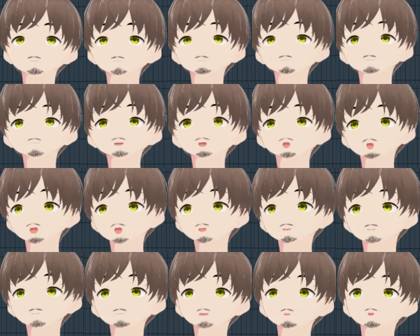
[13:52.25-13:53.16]
So
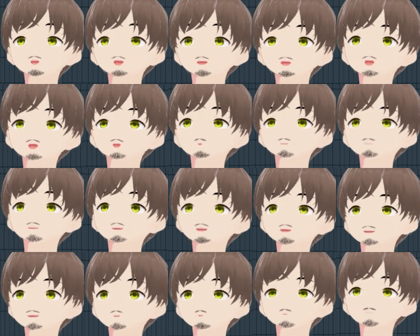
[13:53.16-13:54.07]
you can boost
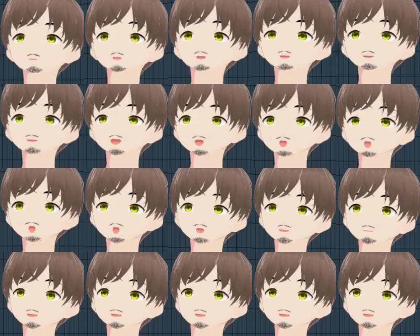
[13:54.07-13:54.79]
the lows